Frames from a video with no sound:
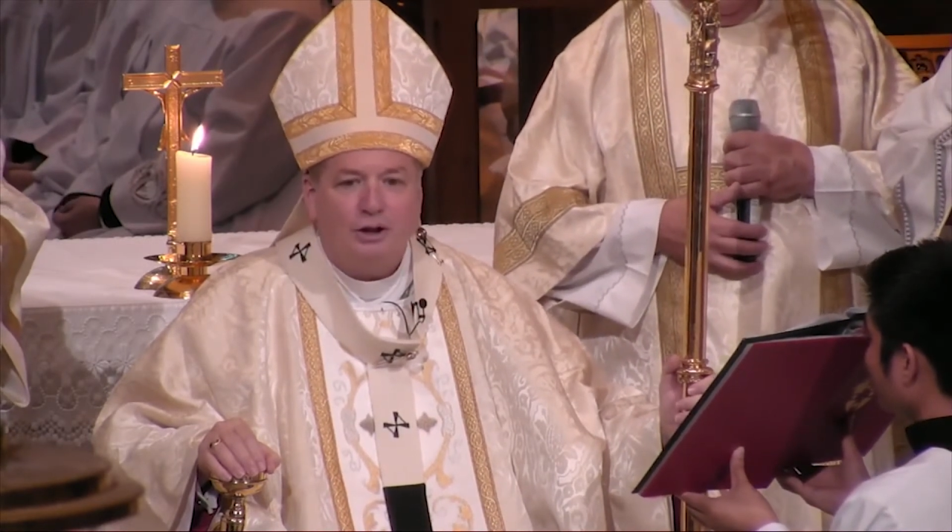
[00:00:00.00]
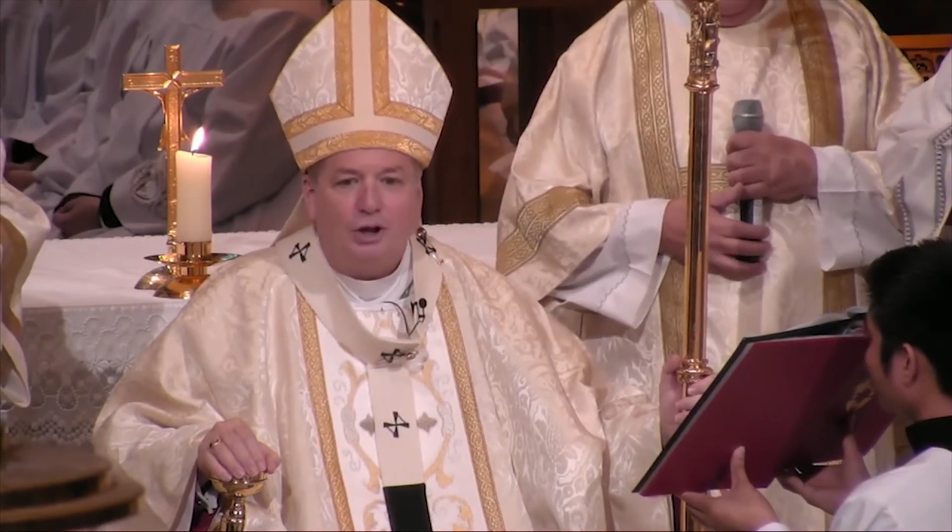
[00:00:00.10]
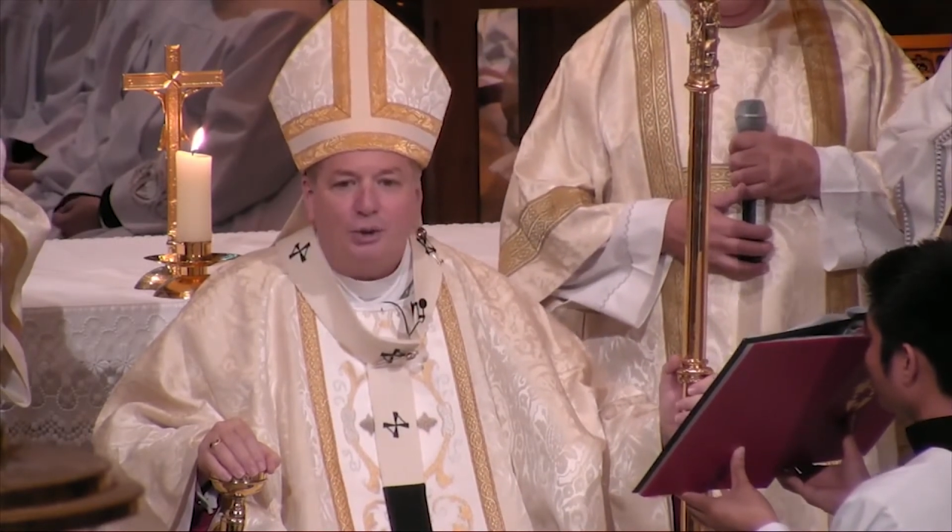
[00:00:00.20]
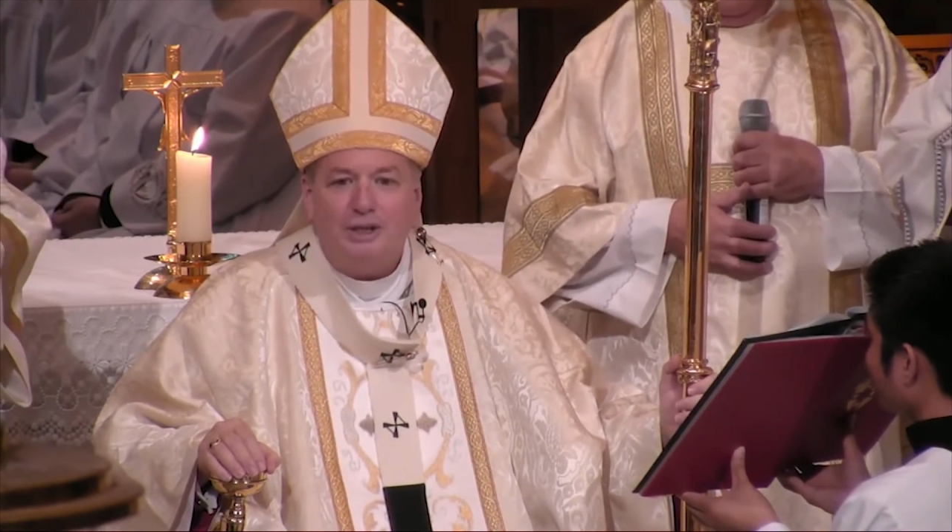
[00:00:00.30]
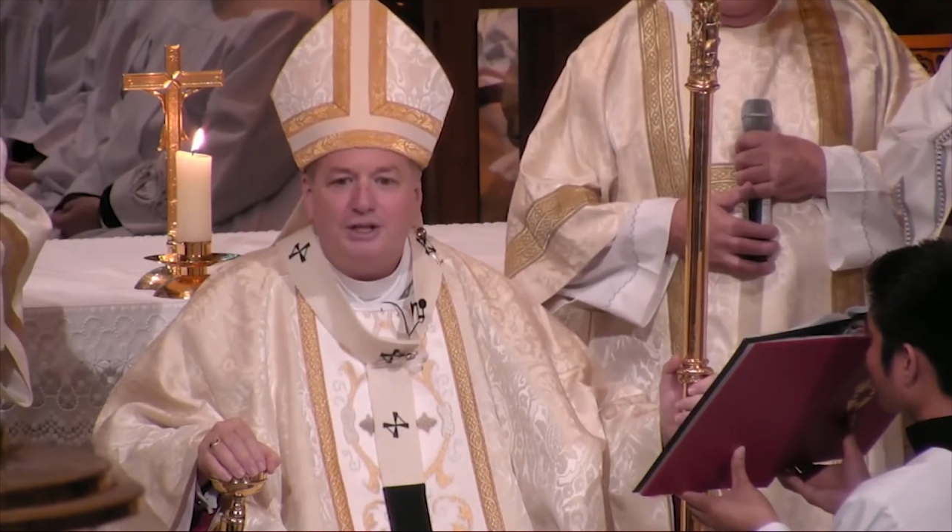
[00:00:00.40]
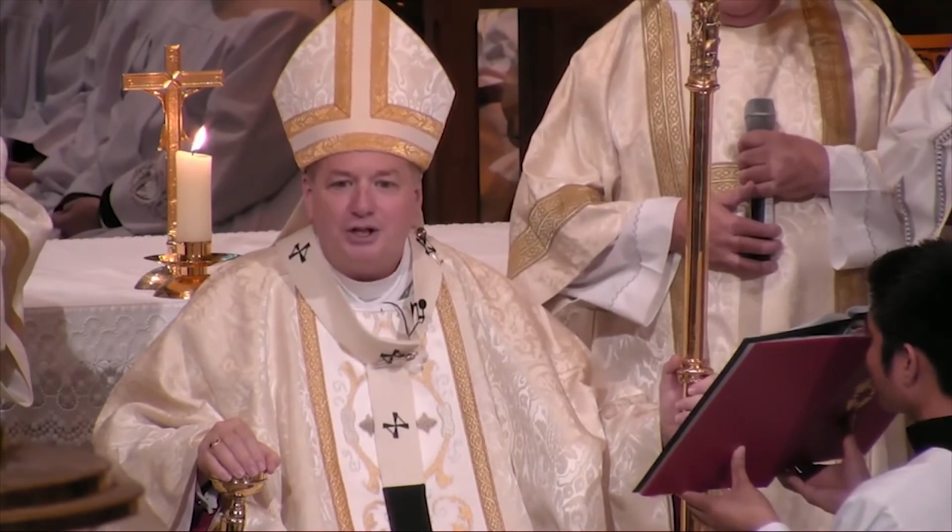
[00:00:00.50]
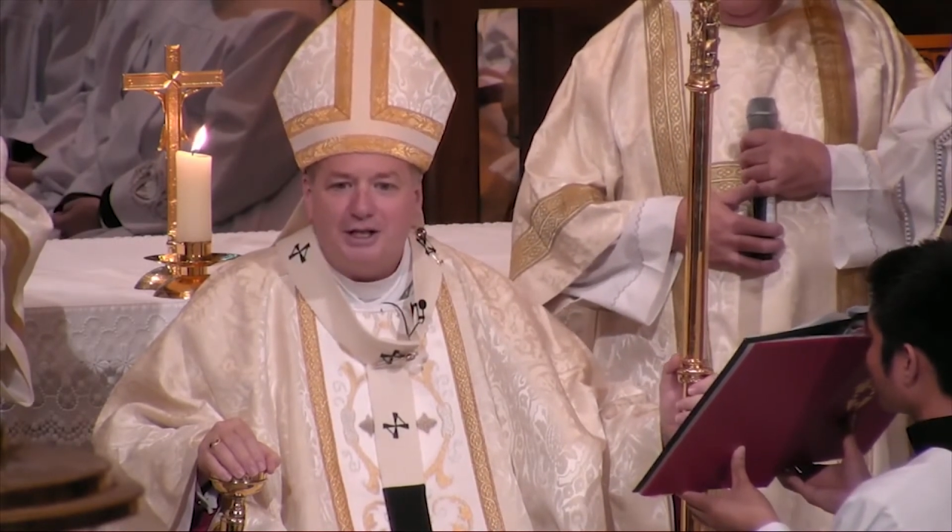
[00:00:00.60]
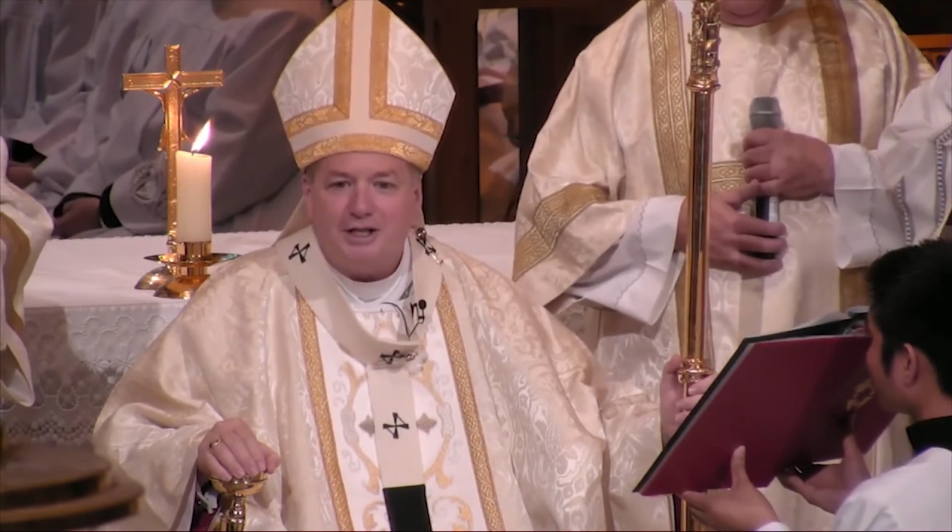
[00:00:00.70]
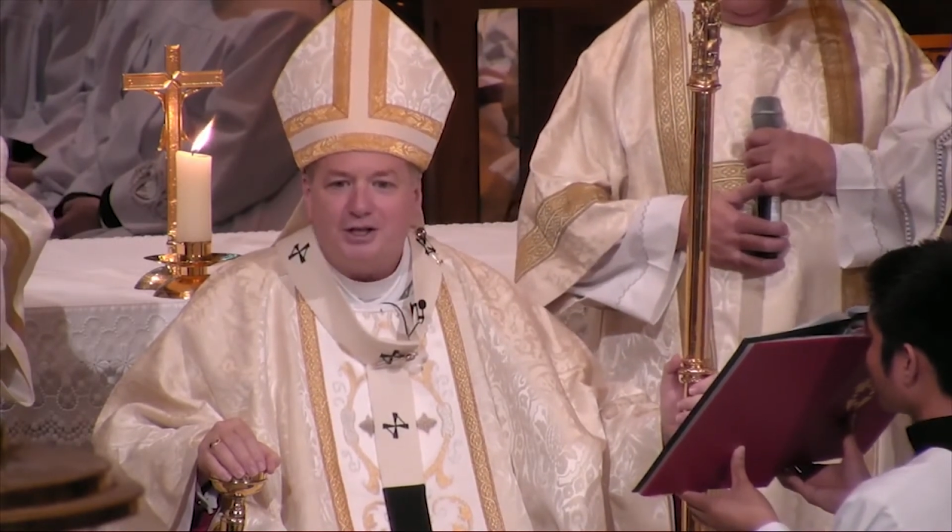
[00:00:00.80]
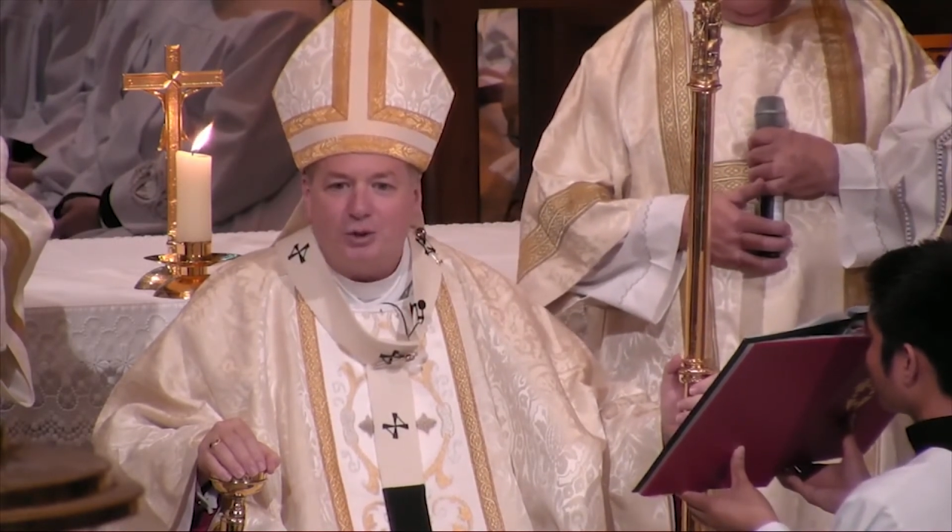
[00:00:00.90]
who is
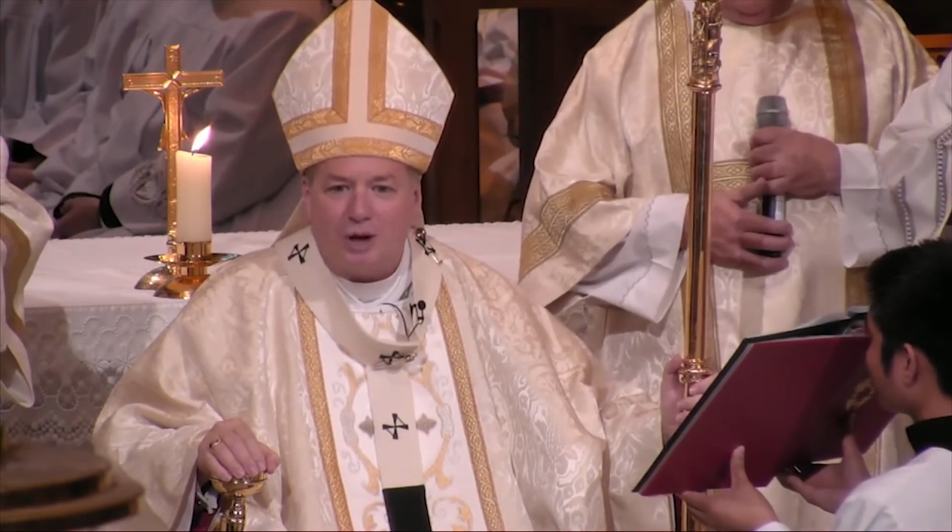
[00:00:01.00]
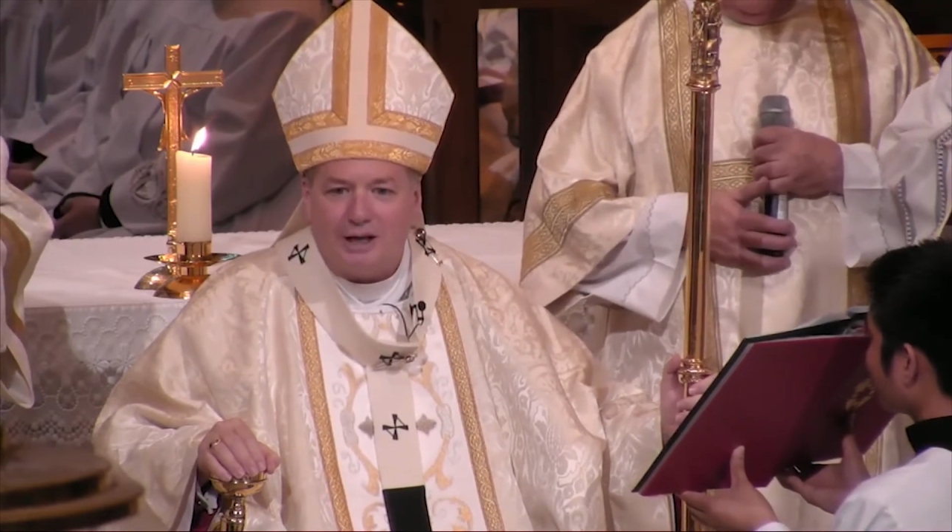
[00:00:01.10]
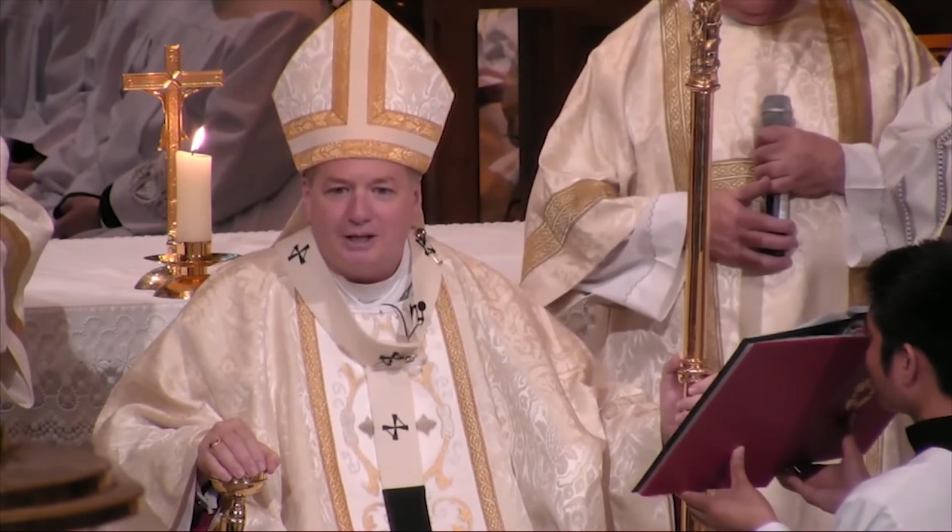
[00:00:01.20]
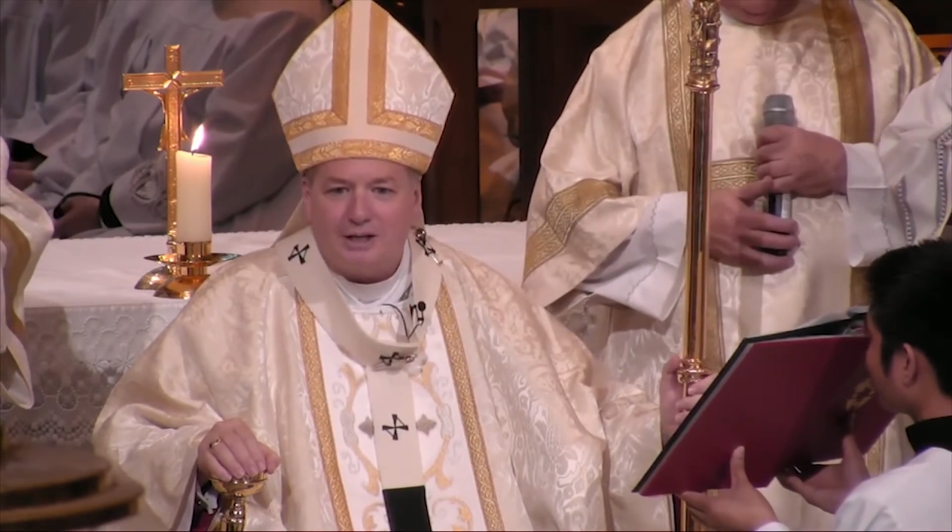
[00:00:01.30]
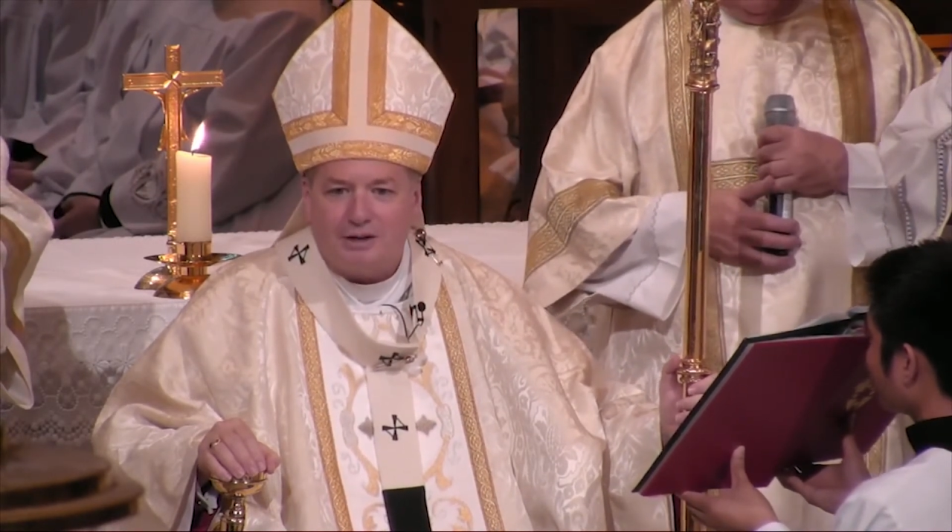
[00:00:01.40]
Jesus Christ.